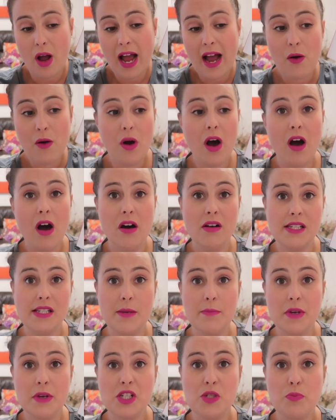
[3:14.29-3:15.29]
how hard
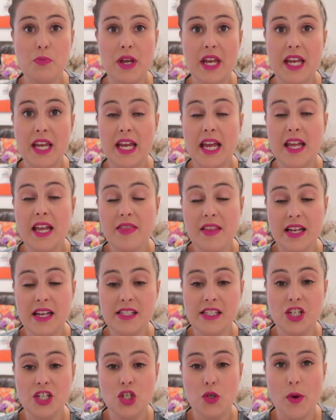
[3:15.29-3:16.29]
it must be in
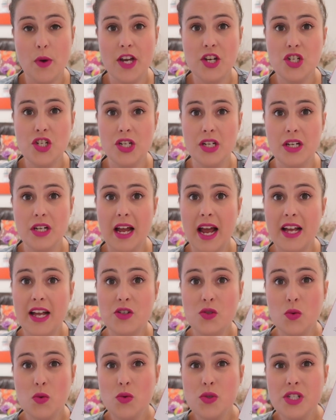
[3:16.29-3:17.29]
that situation
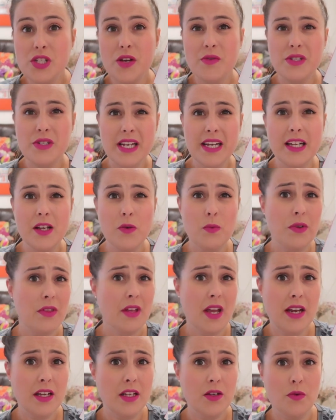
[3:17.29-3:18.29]
and also dealing with
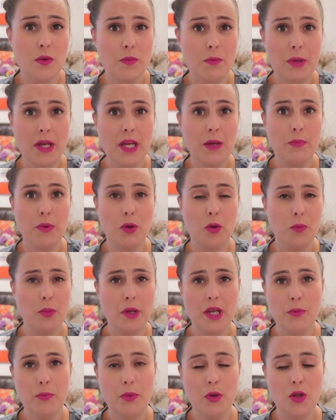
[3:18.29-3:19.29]
ignorant people,
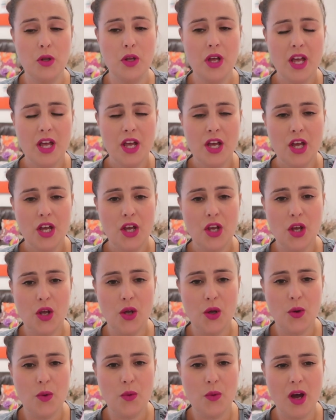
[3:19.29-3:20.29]
people
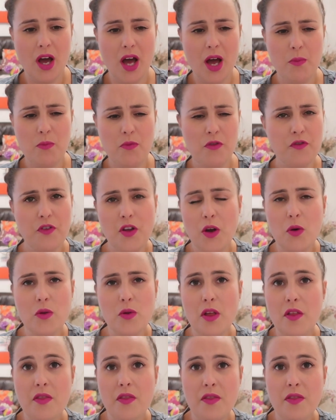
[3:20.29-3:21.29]
who um, feel
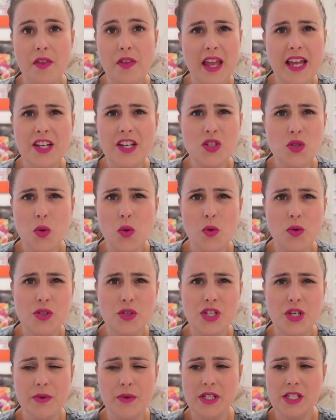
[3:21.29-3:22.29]
that they can talk
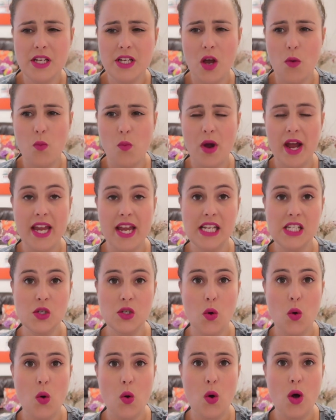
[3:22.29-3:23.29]
to you in certain ways
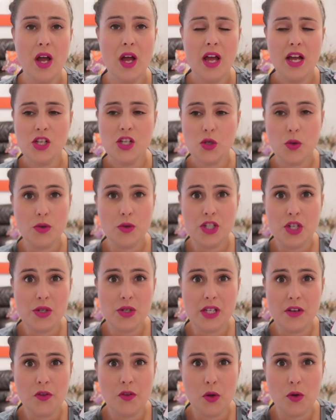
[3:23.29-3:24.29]
or talk to you
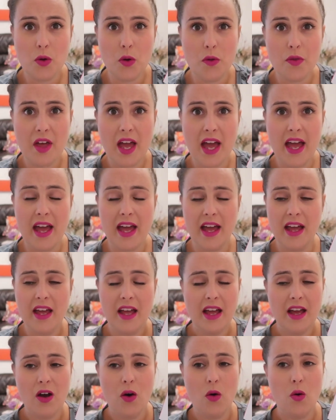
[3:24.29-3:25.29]
as if you're not there
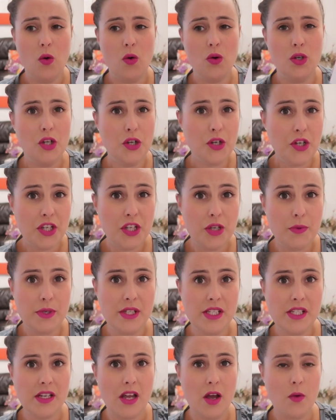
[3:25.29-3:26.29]
or look at you
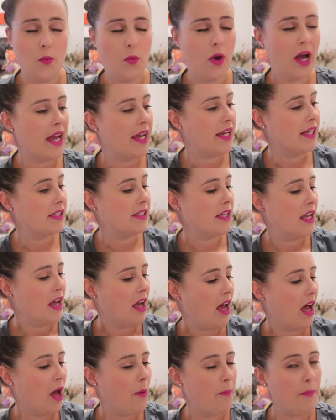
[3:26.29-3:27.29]
in certain ways
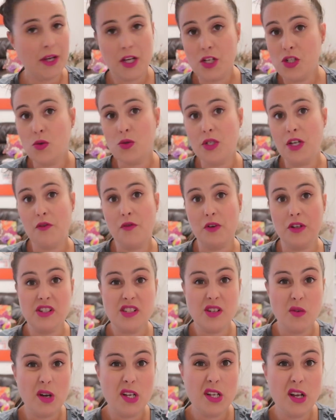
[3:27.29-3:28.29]
um, because you're different.
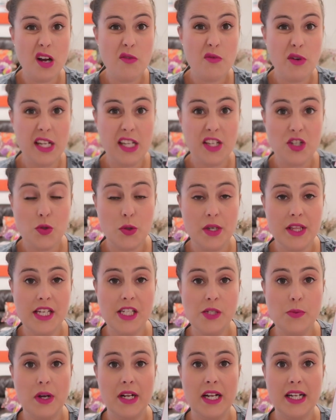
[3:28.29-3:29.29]
So I, I, really enjoyed
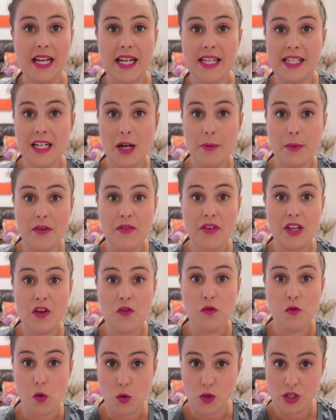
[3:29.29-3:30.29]
this one and I ended up giving
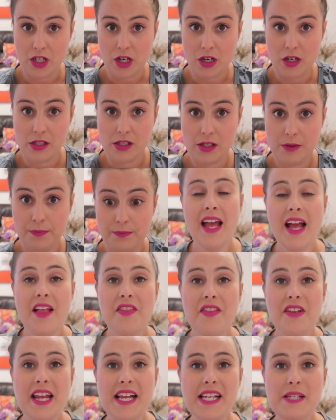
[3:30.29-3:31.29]
it four stars.
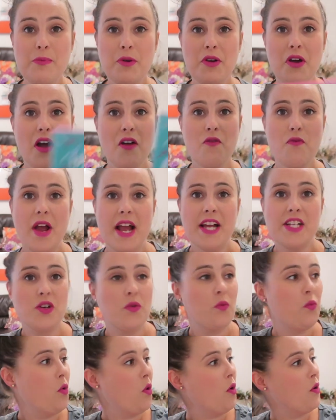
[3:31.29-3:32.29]
The next book I read
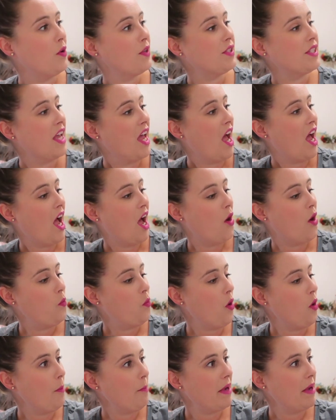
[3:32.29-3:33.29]
was uh,
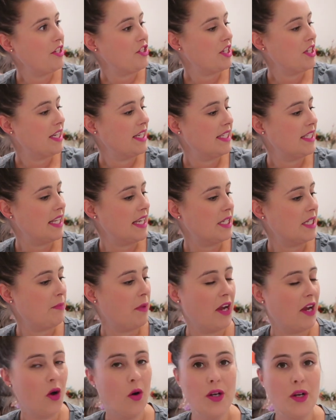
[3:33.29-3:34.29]
What Magic Is This
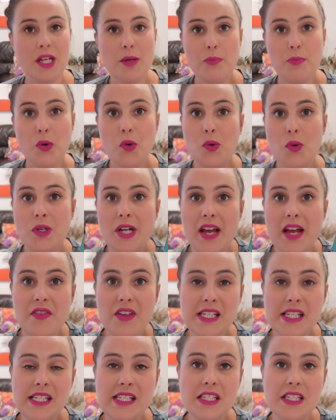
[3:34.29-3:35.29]
by Holly Bourne and
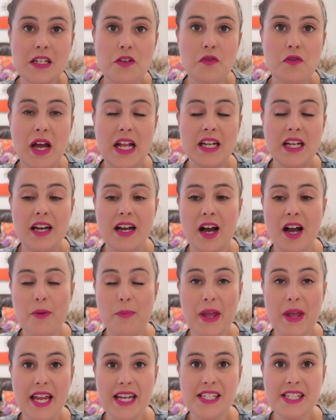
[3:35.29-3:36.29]
this is a novella I
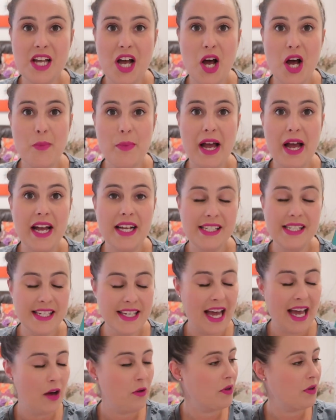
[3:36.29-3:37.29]
picked up at
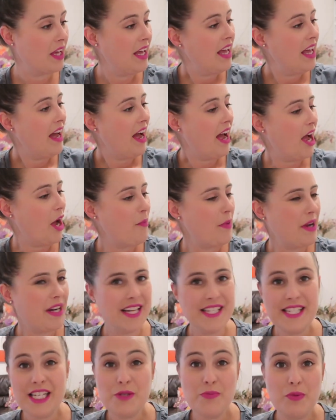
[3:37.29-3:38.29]
YALC um, and
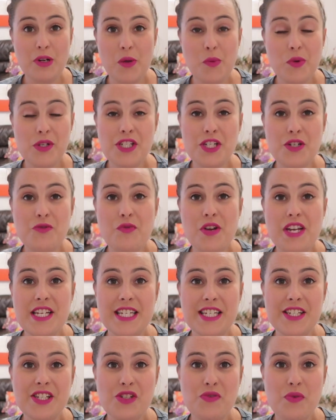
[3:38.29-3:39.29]
I desperately wanted to read
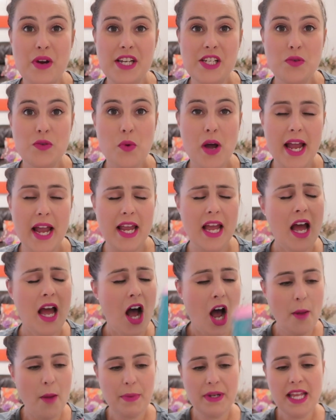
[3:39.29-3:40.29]
it straight away.
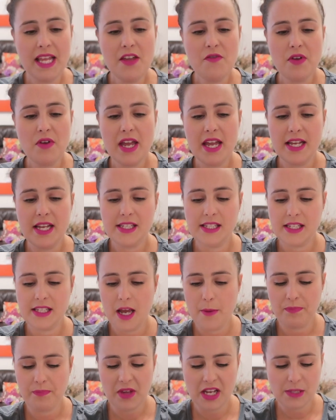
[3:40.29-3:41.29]
I believe it's,
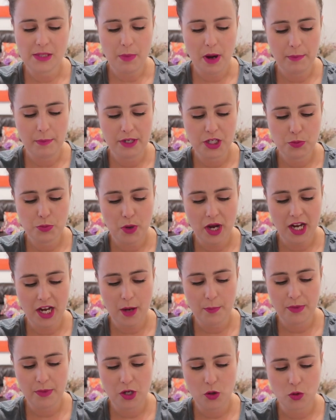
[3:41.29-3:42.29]
um, it's published by a
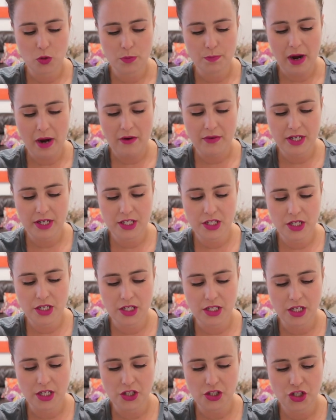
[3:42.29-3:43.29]
company called
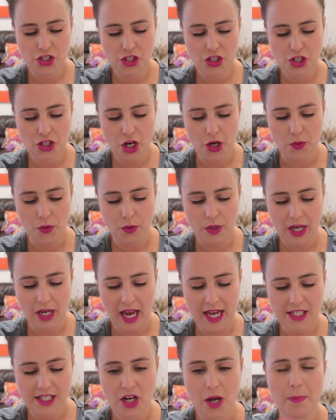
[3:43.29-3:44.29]
Barrington Stoke
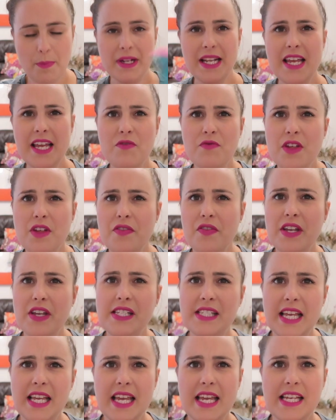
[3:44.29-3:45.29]
and I believe that
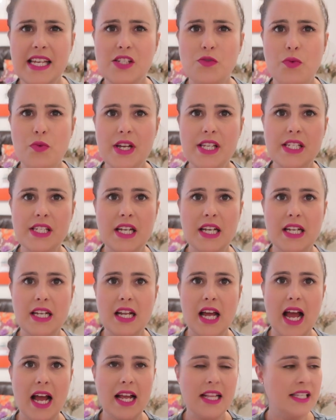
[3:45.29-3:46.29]
this is
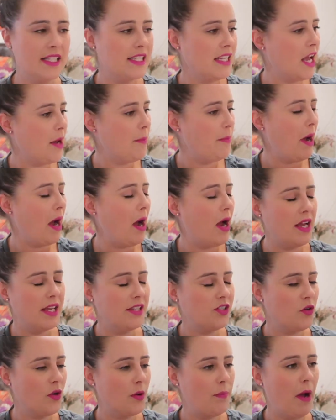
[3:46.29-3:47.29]
written and, uh, pu
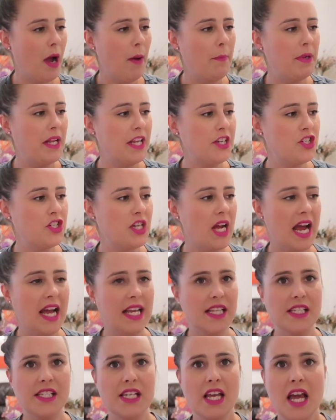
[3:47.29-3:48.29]
uh, sorry, published
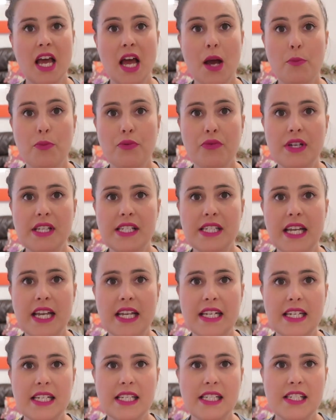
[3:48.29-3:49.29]
and
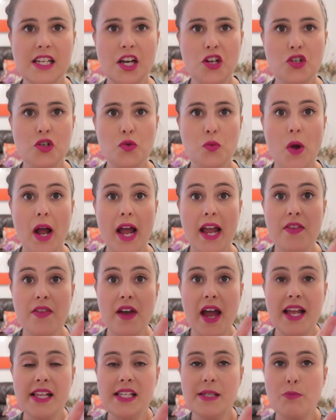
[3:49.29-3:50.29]
printed in such a way way
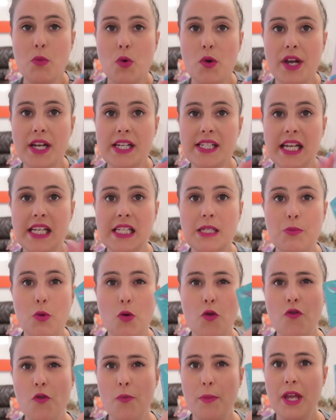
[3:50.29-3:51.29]
that it's more
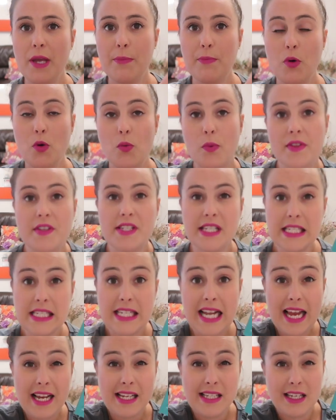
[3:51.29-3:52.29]
accessible for people with
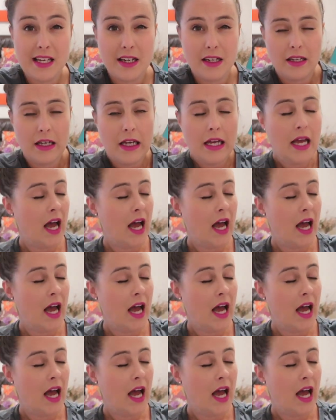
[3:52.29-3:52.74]
dyslexia.